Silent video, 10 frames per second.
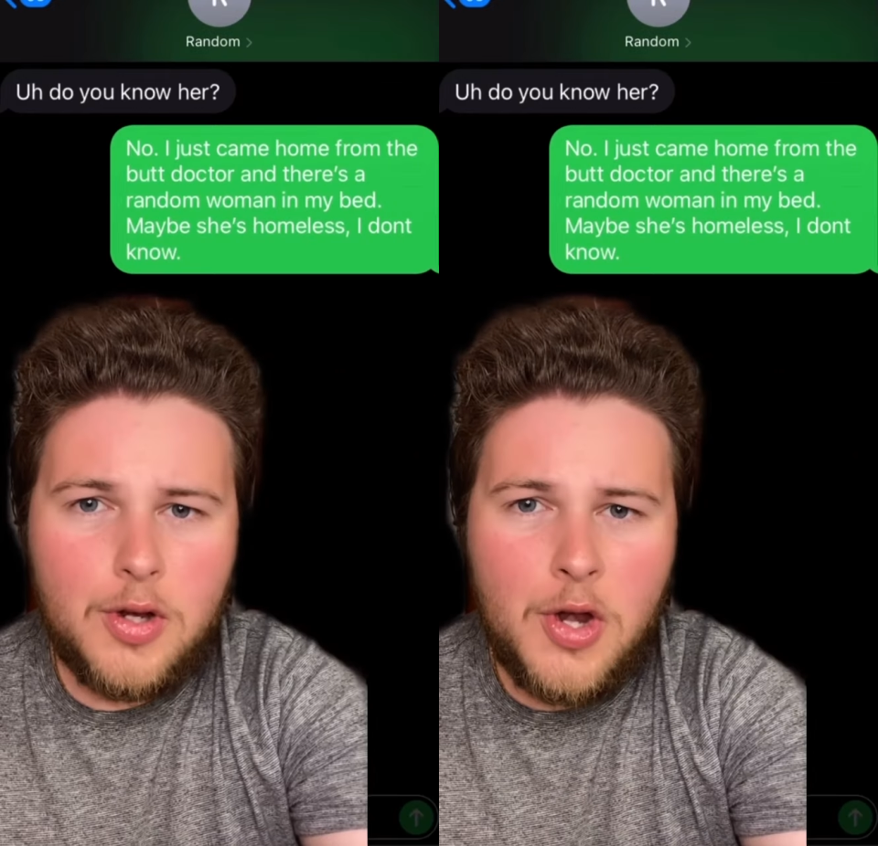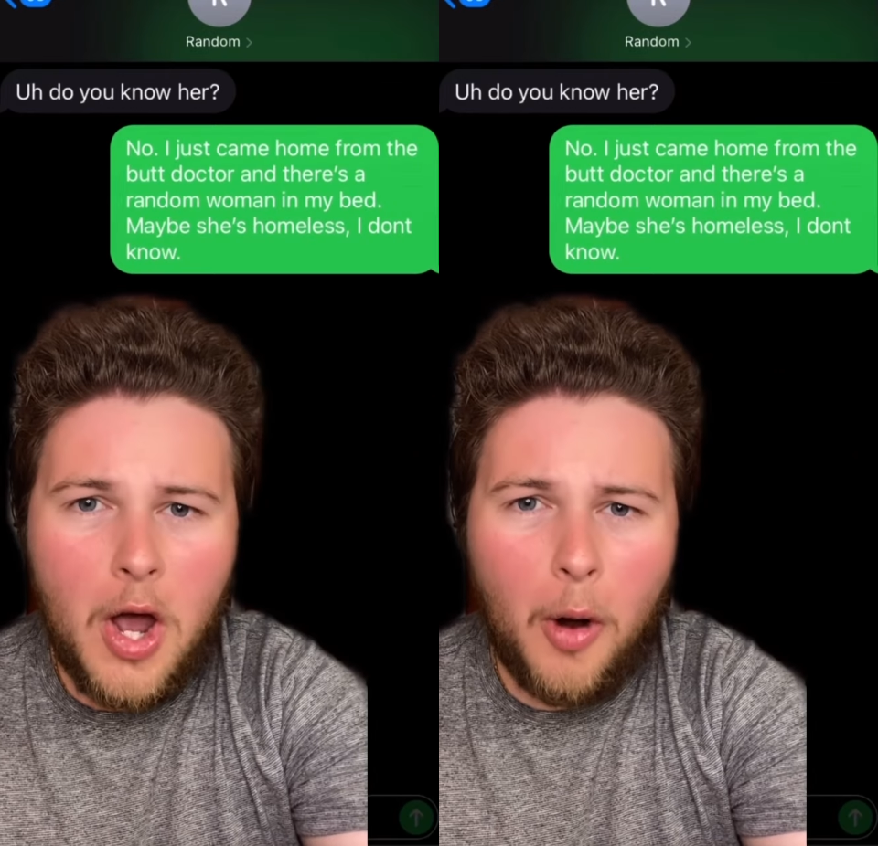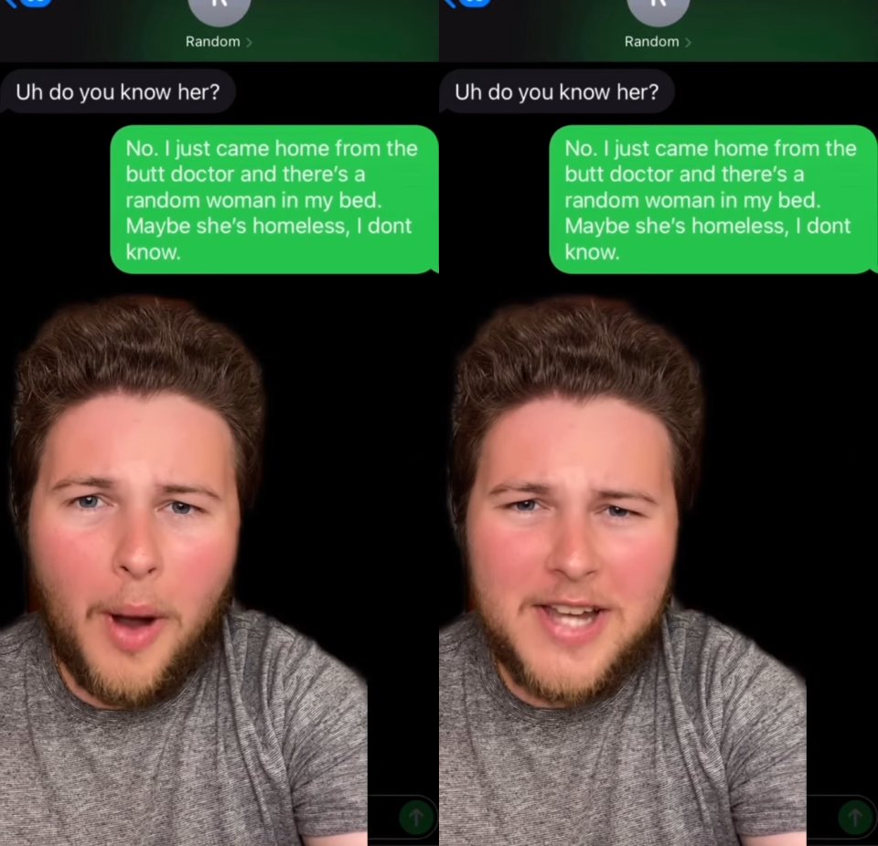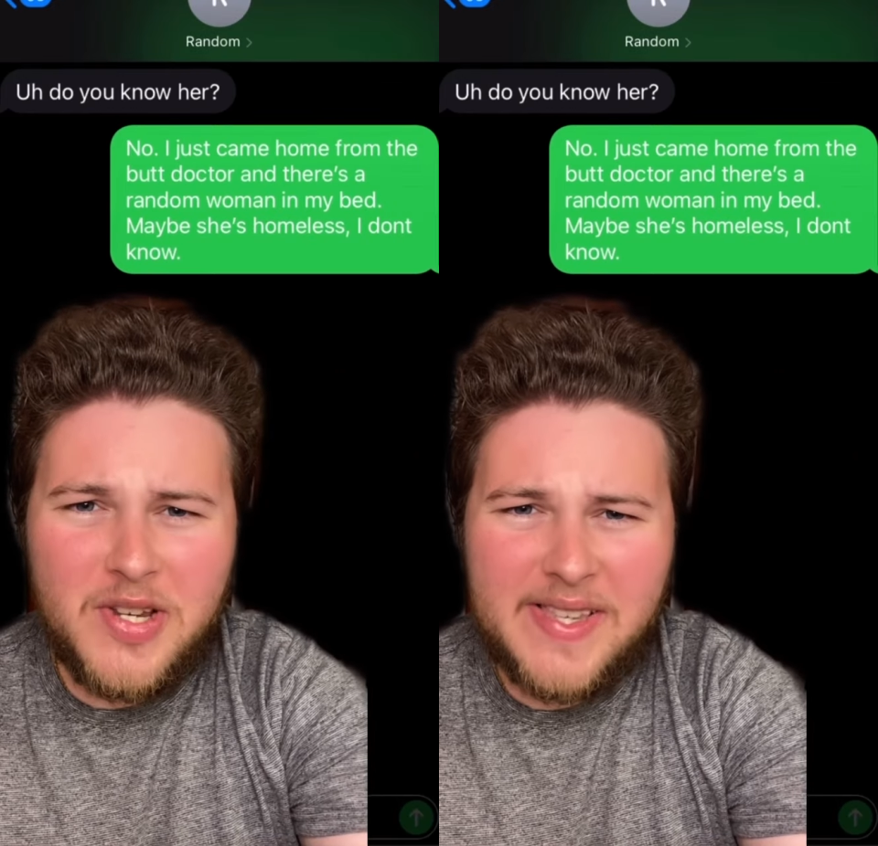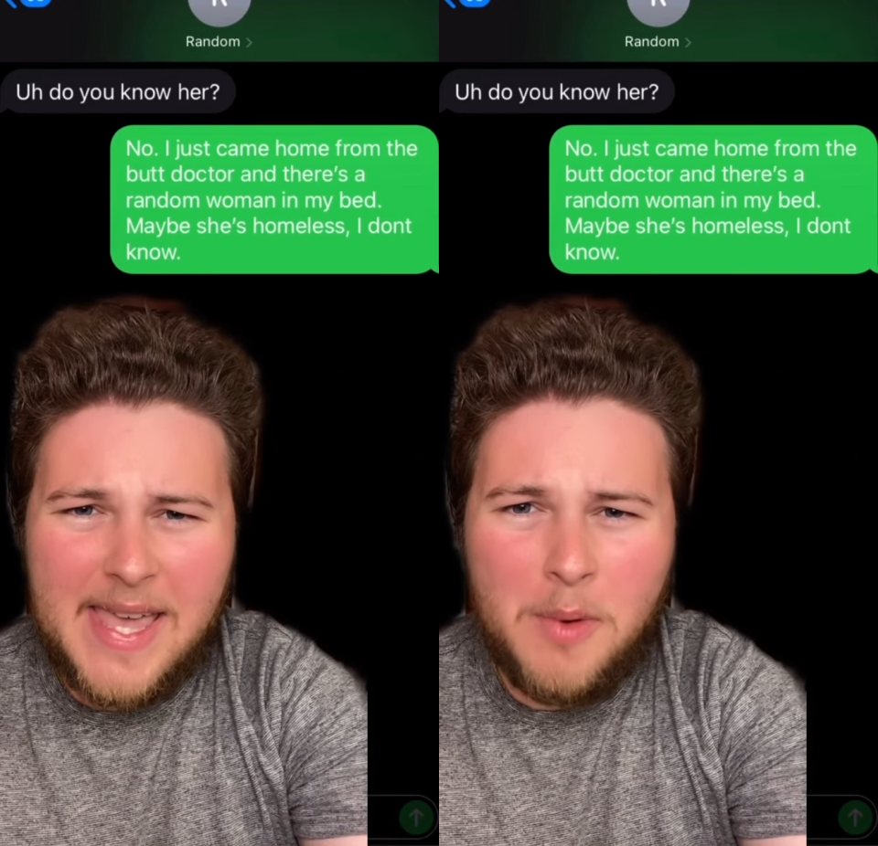No, I
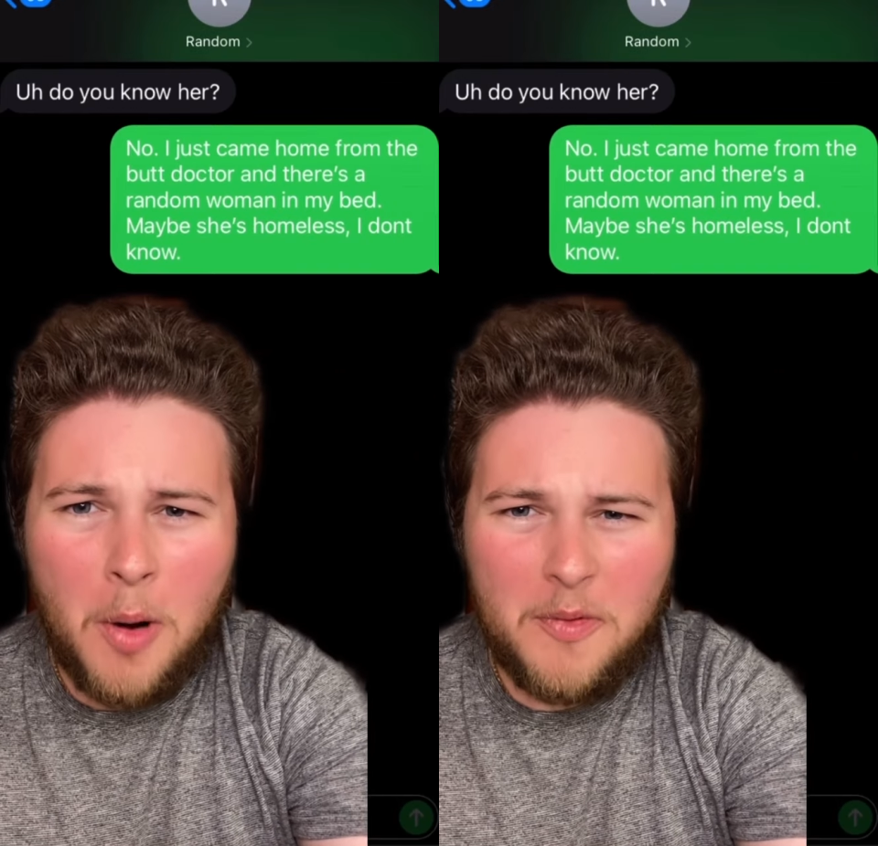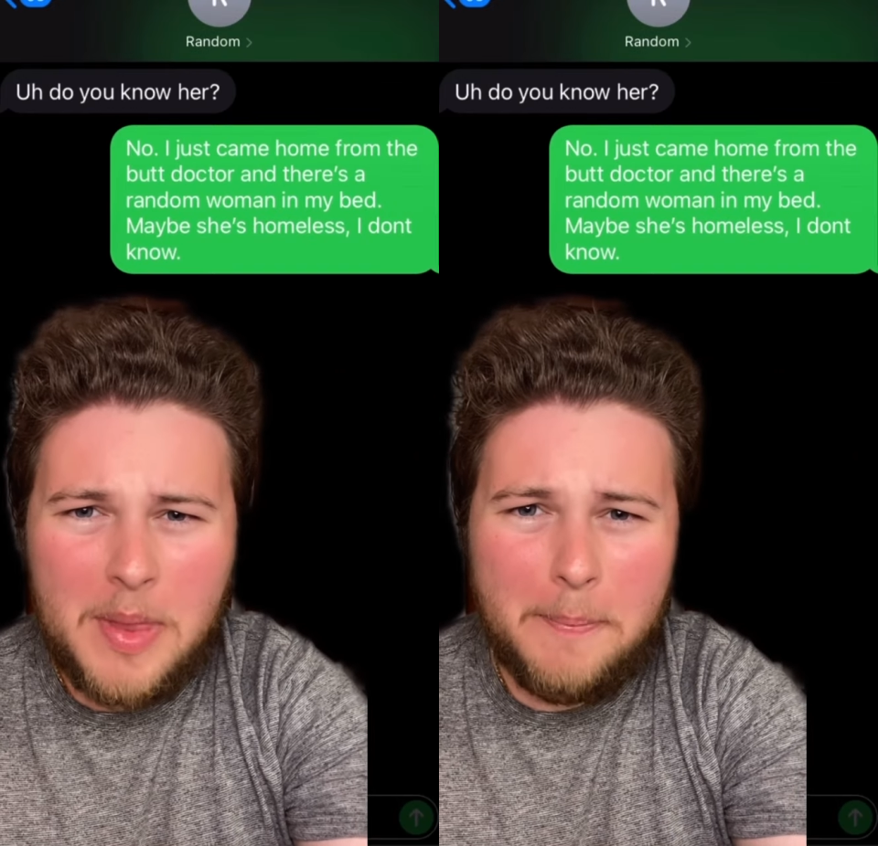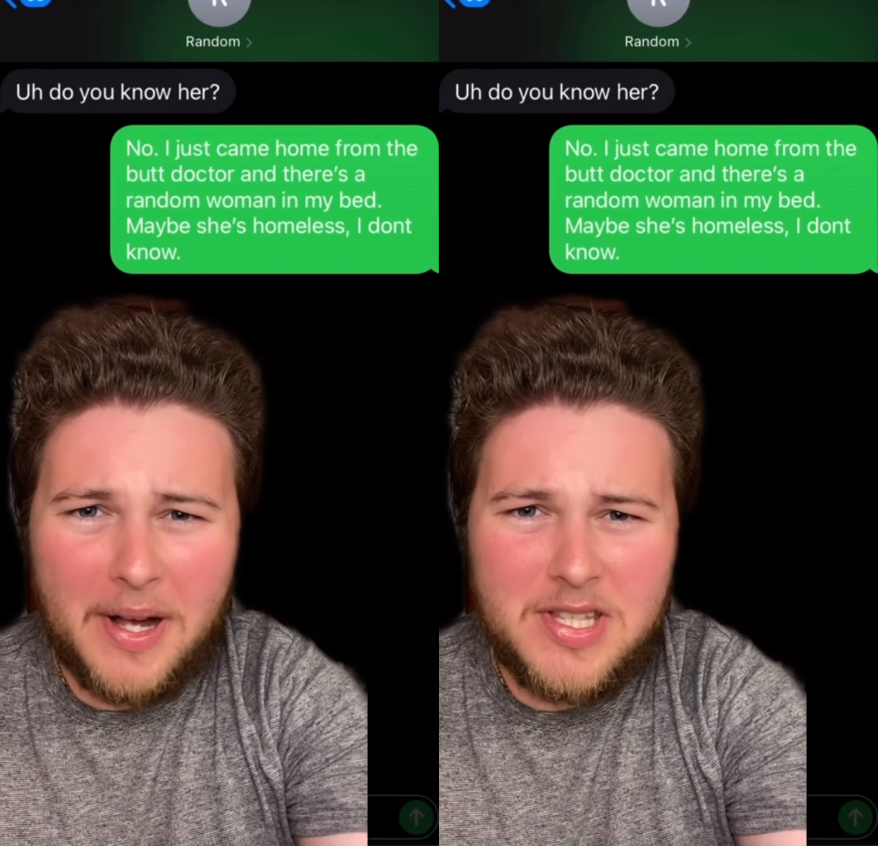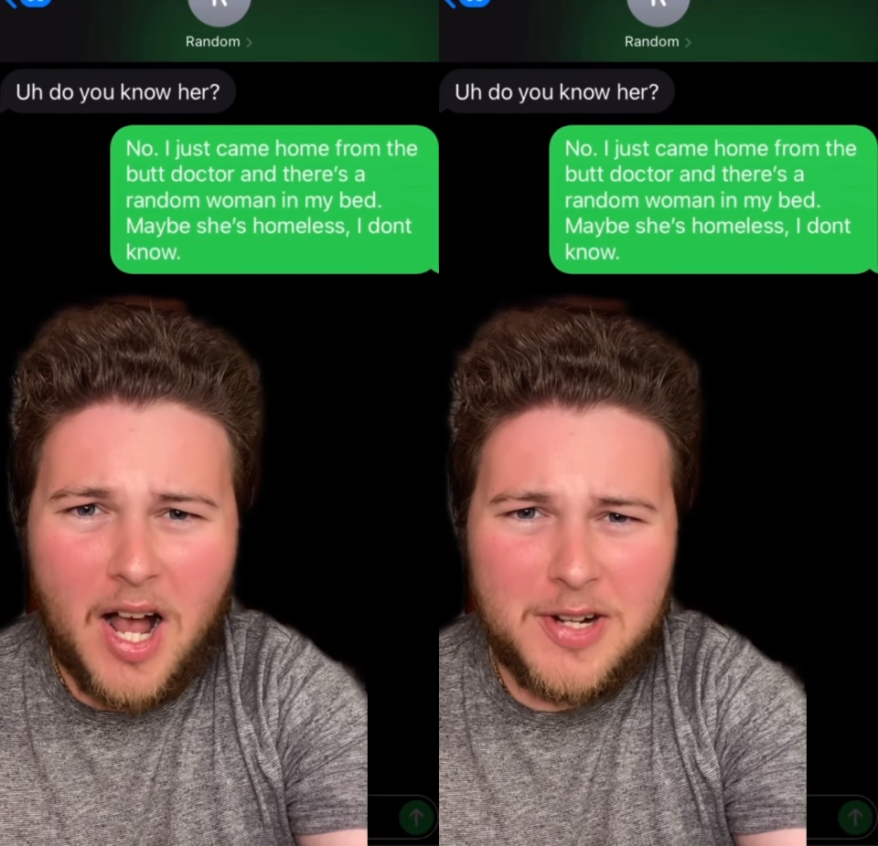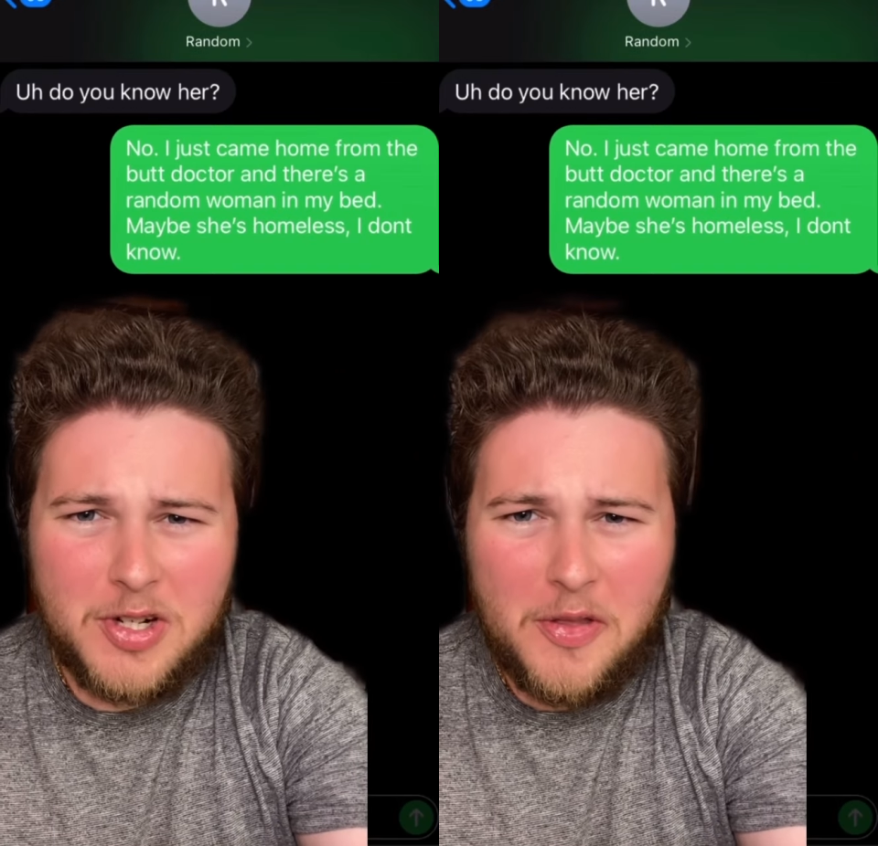just came home from the butt doctor